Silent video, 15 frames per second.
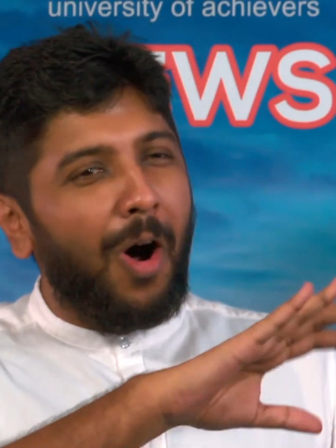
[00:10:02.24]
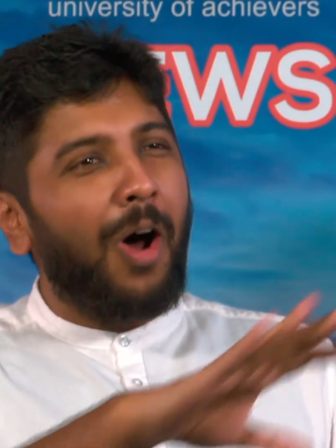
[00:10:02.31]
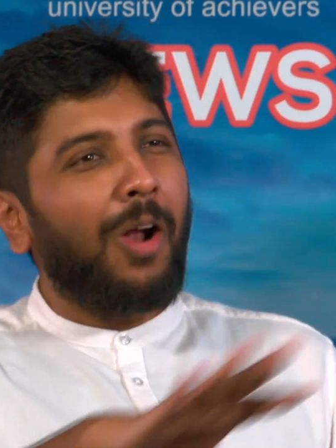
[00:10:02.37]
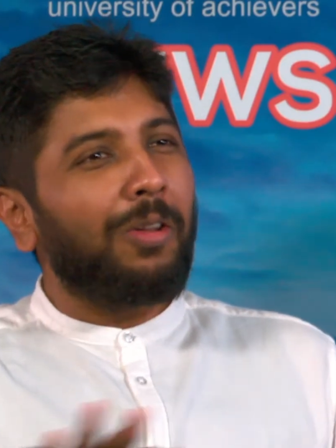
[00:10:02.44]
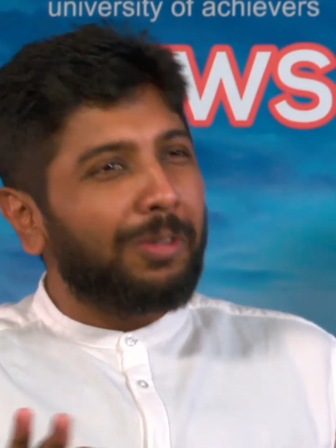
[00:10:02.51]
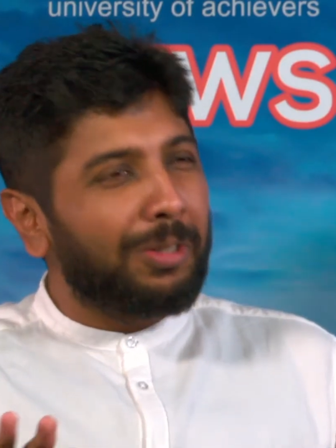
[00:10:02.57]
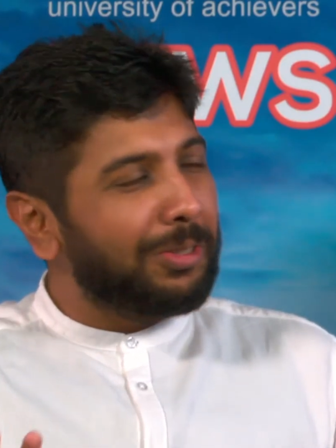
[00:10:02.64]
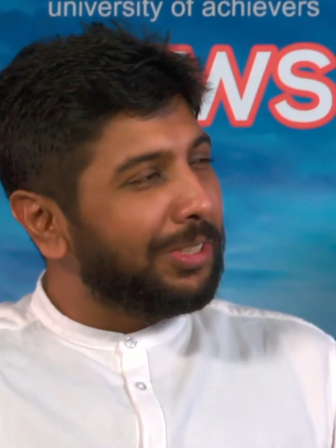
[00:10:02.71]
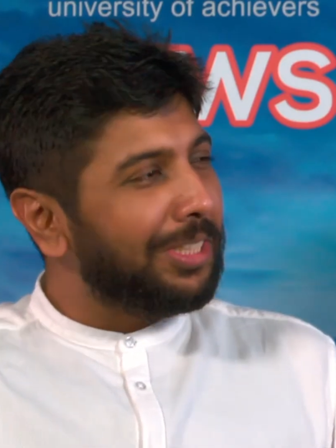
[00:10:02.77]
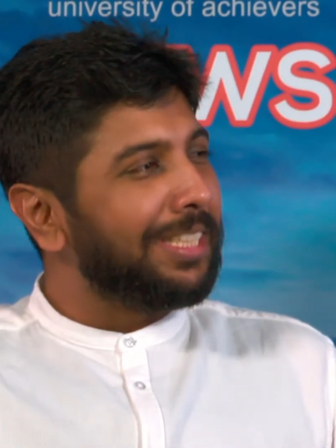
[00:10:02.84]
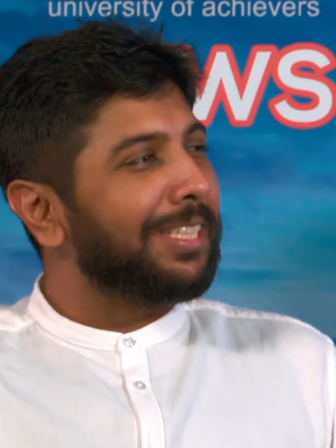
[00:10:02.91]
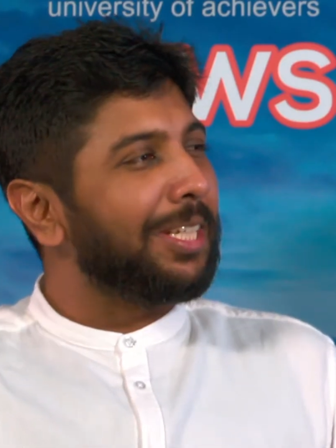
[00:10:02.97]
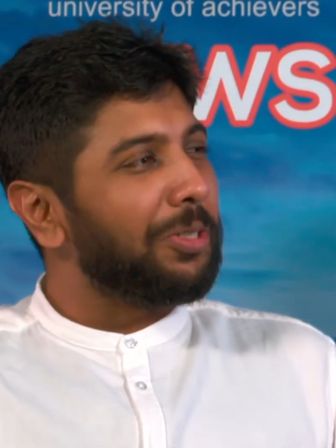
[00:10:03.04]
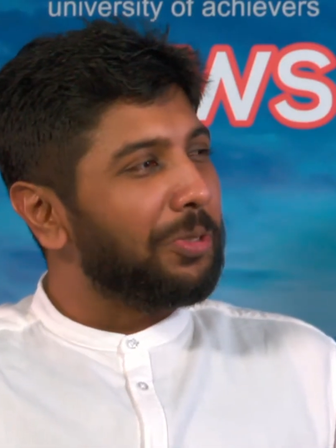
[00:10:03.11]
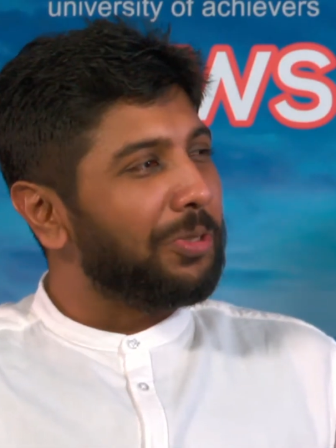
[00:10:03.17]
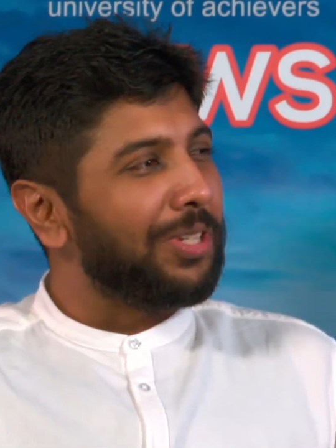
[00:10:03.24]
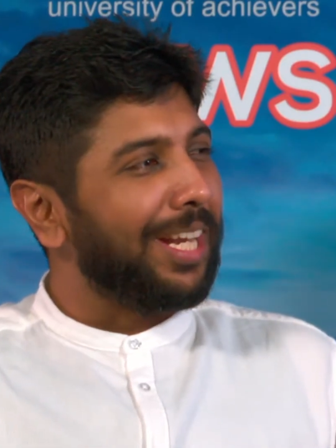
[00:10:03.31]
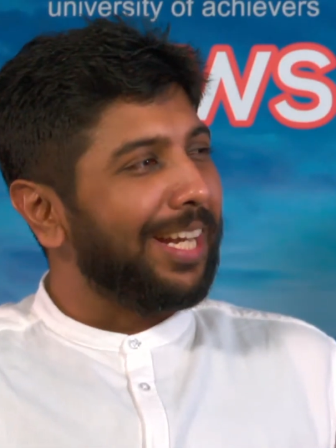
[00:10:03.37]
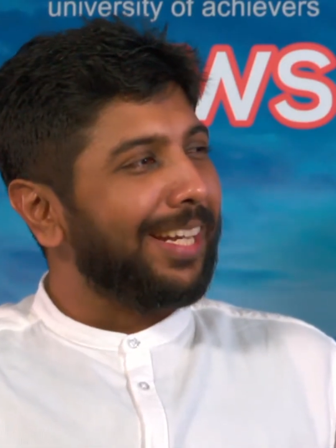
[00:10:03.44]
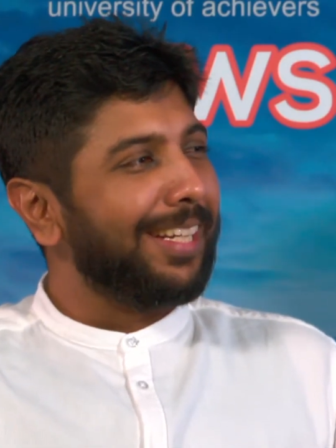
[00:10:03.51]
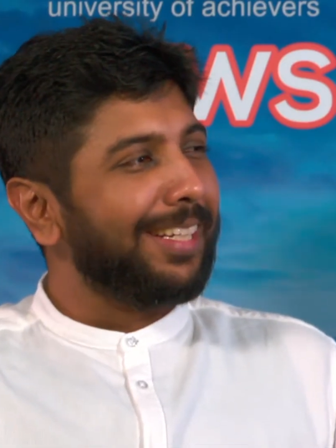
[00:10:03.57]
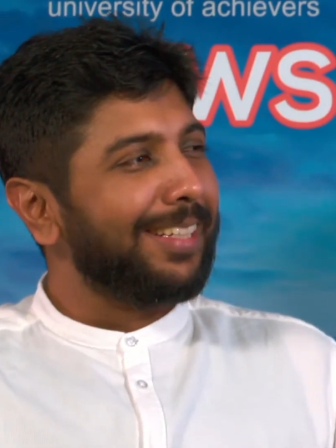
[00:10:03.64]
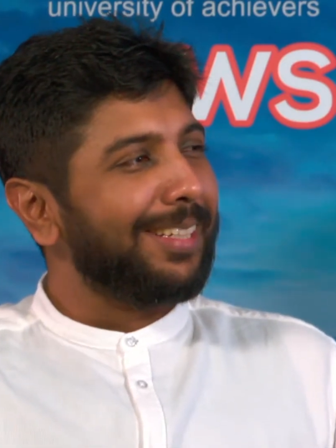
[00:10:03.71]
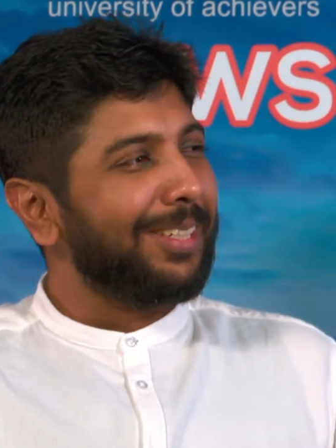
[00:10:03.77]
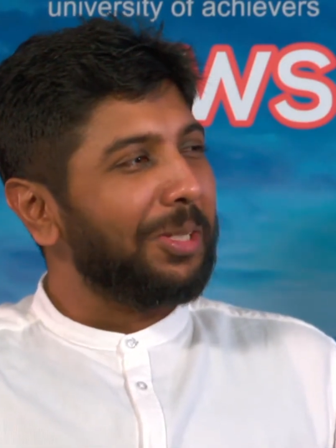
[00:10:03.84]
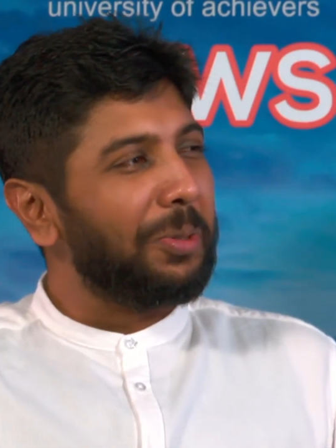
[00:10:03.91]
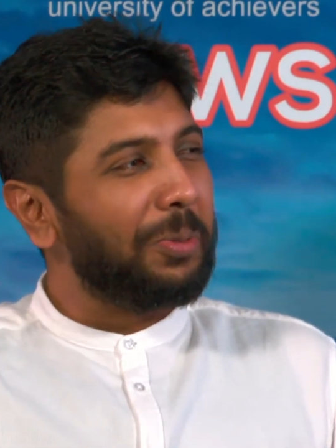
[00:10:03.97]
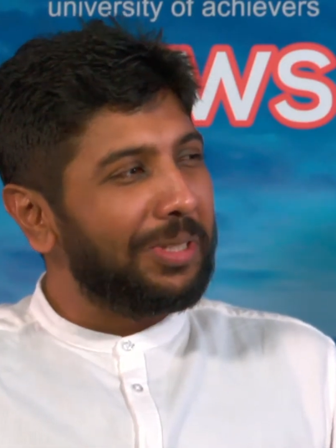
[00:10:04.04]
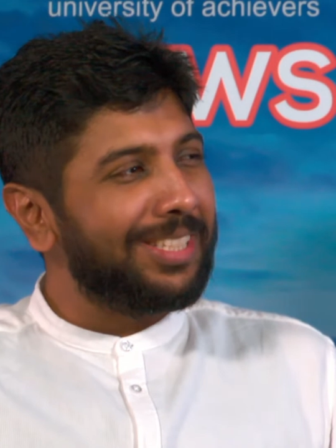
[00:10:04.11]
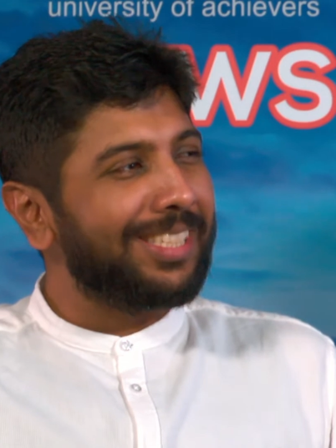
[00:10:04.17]
all of those things that you said,
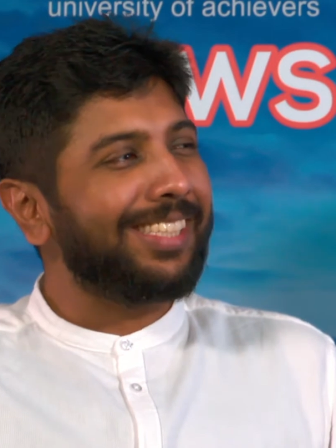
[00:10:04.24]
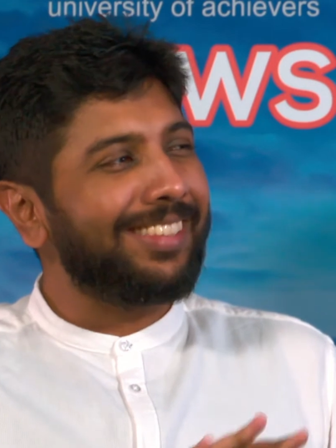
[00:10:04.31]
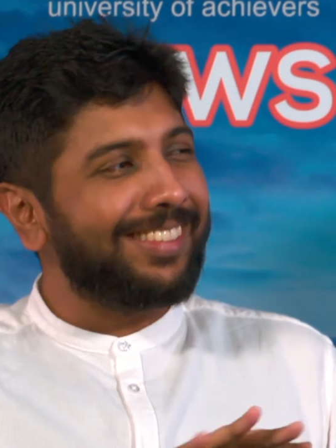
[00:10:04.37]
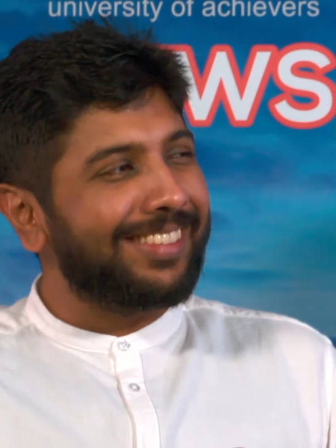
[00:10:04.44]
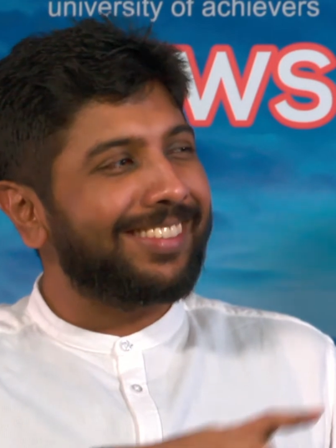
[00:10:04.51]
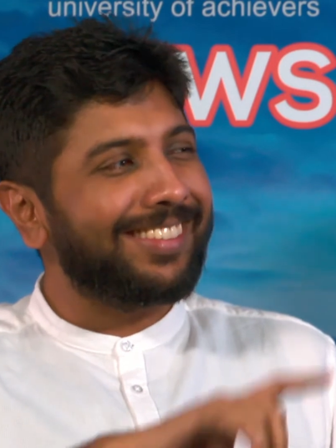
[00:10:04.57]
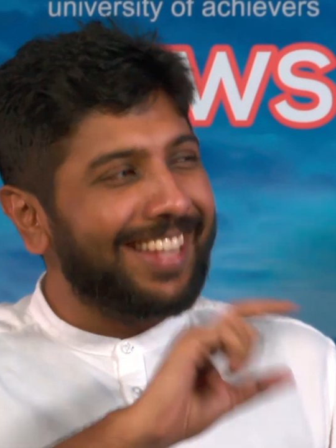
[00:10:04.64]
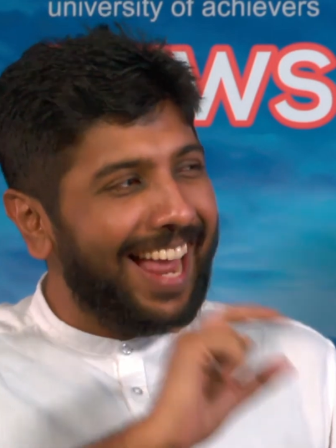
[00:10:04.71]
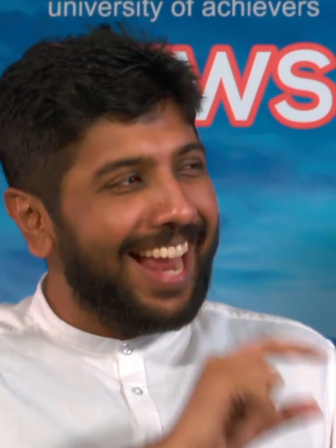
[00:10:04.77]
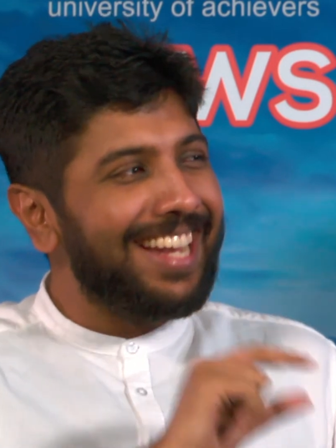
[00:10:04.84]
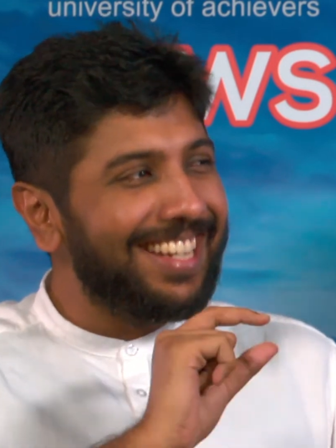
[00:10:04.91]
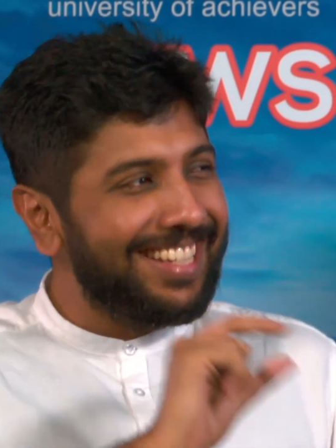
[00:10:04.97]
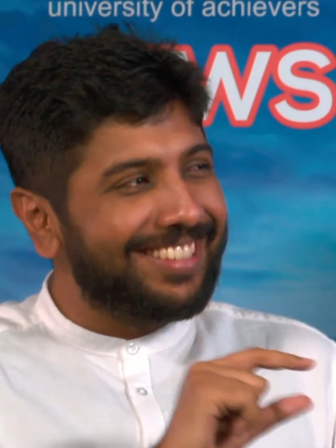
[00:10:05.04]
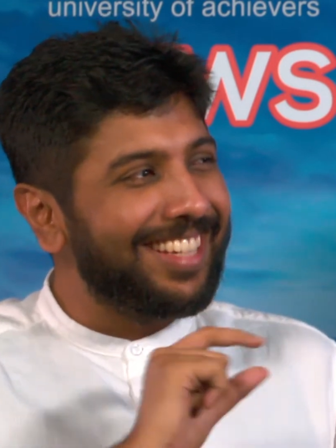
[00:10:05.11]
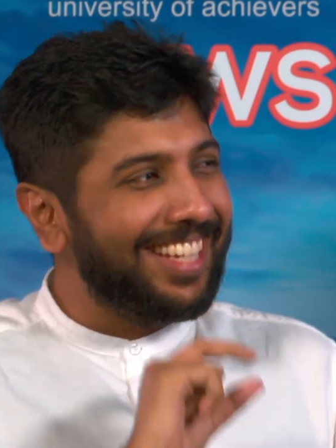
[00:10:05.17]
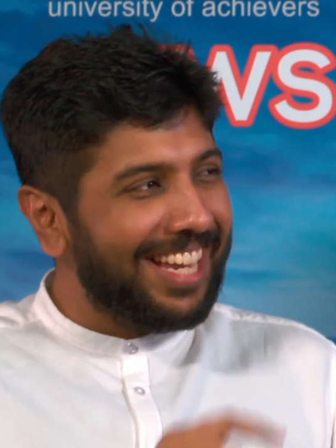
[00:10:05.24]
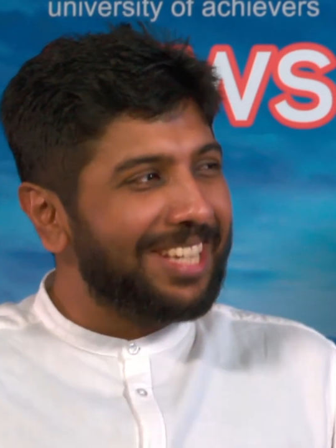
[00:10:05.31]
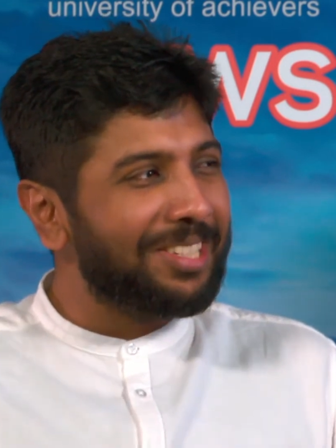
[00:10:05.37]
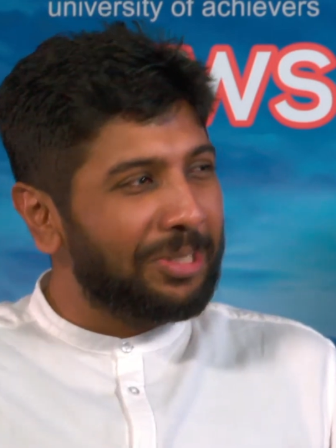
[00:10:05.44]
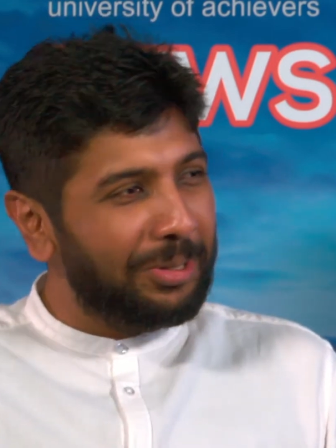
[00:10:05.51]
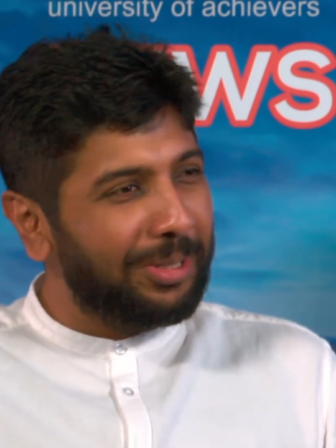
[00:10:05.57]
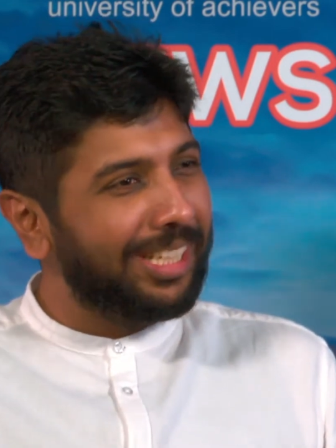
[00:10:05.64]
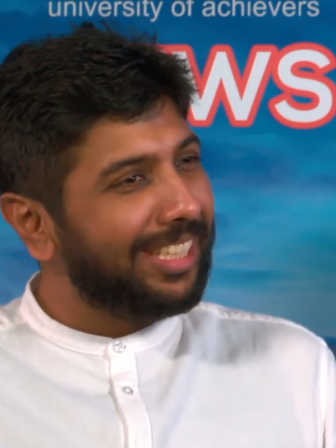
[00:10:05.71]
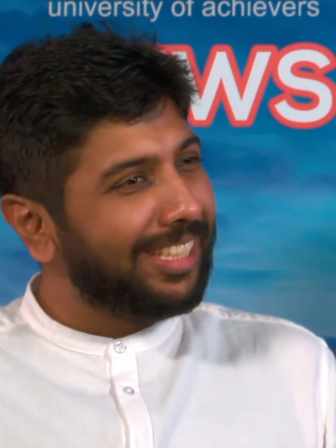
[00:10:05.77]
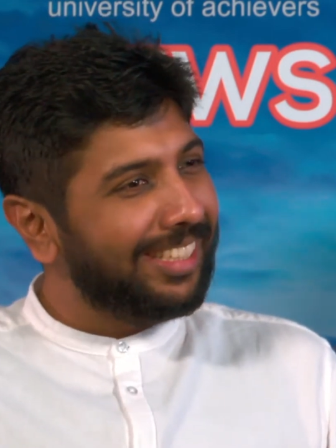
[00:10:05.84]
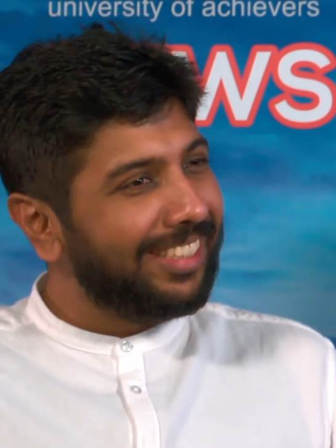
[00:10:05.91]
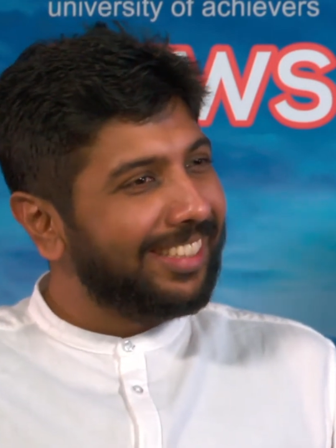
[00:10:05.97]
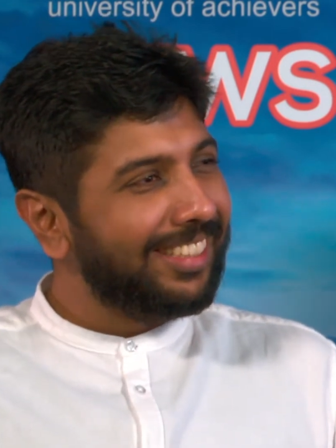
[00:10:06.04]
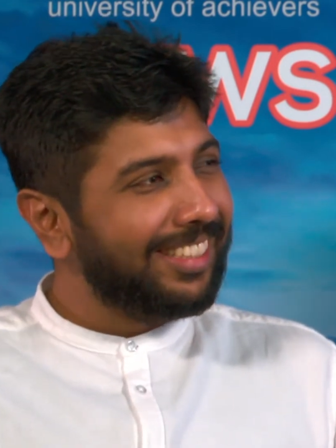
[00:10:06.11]
you would still slightly say yes to it?